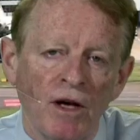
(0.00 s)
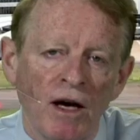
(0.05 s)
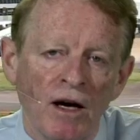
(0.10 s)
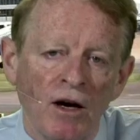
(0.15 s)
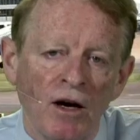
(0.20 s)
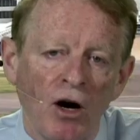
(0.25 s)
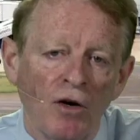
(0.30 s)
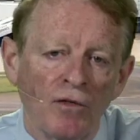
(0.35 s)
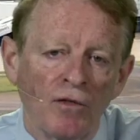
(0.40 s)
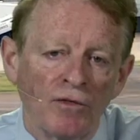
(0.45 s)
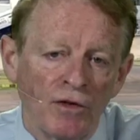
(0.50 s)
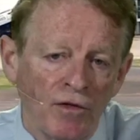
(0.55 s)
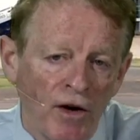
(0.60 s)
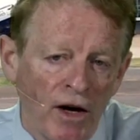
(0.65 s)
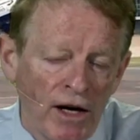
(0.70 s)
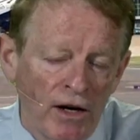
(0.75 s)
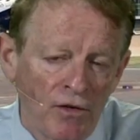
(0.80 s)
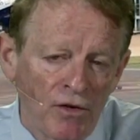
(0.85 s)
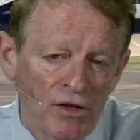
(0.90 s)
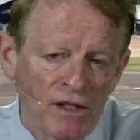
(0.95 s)
of the
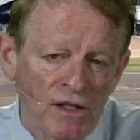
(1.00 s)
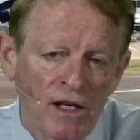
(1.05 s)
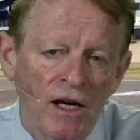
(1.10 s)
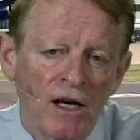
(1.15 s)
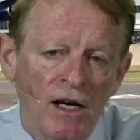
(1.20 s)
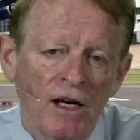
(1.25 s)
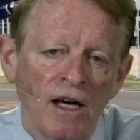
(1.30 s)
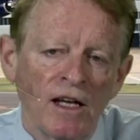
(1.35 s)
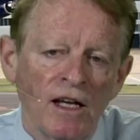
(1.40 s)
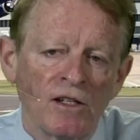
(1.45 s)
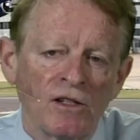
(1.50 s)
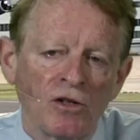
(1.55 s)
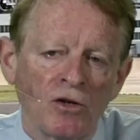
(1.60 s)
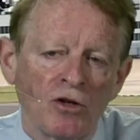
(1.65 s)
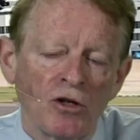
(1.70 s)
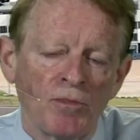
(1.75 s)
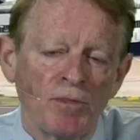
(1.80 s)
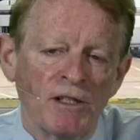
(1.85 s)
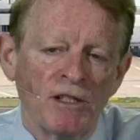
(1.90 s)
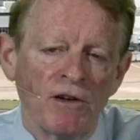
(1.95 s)
virus, it's going to
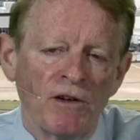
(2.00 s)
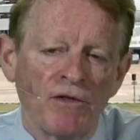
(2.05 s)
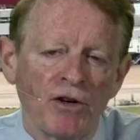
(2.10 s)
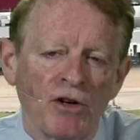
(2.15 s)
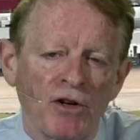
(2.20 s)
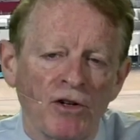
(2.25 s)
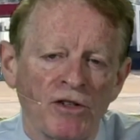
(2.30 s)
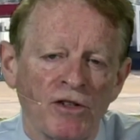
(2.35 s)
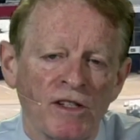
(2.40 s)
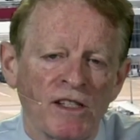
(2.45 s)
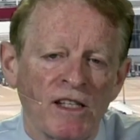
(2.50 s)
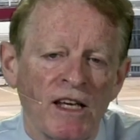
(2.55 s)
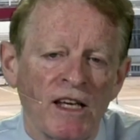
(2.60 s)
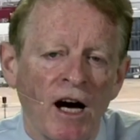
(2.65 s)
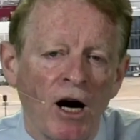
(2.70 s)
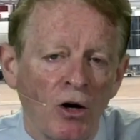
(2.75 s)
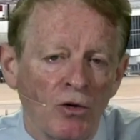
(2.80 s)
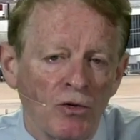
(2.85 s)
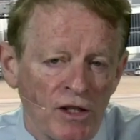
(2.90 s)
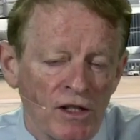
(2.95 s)
be difficult to see how
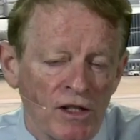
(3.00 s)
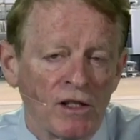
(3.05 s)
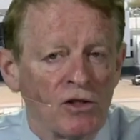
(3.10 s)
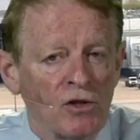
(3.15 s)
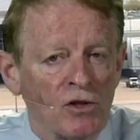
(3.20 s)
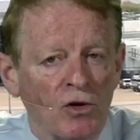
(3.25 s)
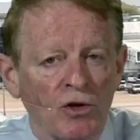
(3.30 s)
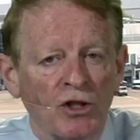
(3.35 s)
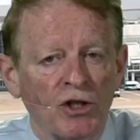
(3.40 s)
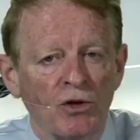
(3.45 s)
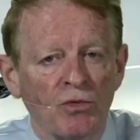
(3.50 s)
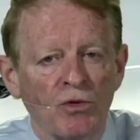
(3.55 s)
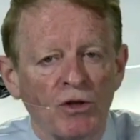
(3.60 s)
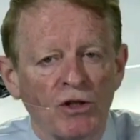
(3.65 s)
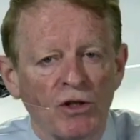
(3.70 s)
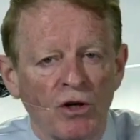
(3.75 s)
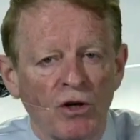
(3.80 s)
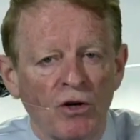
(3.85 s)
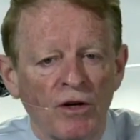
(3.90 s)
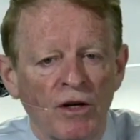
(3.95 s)
this is going to
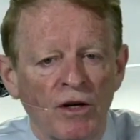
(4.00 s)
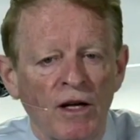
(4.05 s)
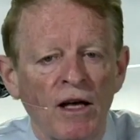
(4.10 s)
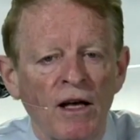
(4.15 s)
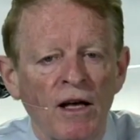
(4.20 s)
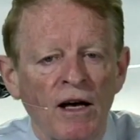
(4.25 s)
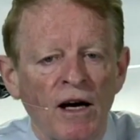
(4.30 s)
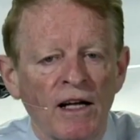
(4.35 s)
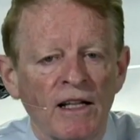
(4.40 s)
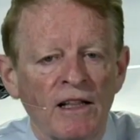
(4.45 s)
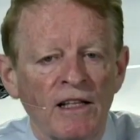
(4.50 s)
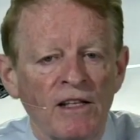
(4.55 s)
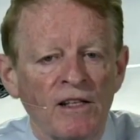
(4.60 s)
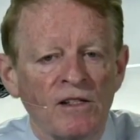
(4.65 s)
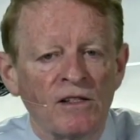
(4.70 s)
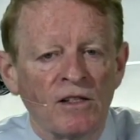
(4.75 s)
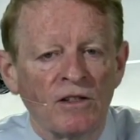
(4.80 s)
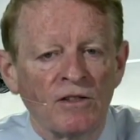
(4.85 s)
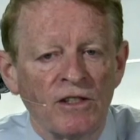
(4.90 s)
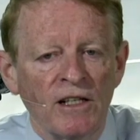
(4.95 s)
return, at least
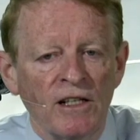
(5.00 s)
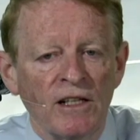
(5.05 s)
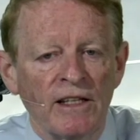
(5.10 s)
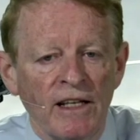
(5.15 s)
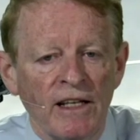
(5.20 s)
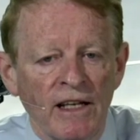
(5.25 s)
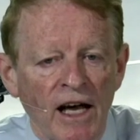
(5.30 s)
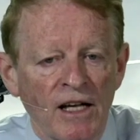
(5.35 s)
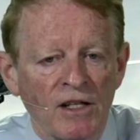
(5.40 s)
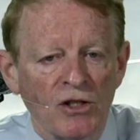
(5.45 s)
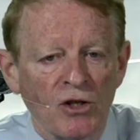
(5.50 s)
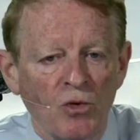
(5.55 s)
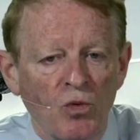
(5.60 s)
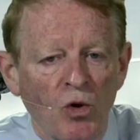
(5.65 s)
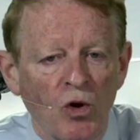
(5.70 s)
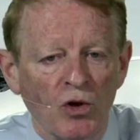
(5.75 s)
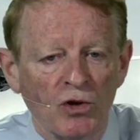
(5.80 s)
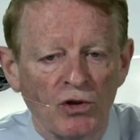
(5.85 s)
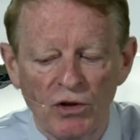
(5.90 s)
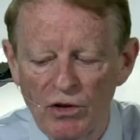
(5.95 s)
until the last
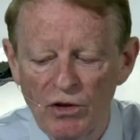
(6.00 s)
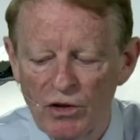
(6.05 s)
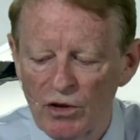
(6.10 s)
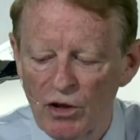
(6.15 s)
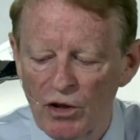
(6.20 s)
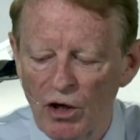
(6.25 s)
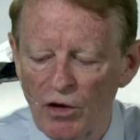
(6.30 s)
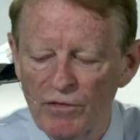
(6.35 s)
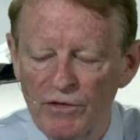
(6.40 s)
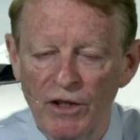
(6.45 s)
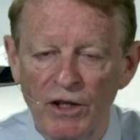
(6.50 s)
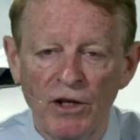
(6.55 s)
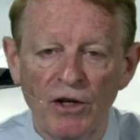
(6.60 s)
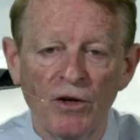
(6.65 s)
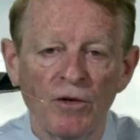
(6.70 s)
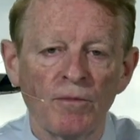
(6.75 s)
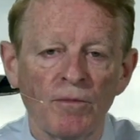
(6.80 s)
quarter of the year.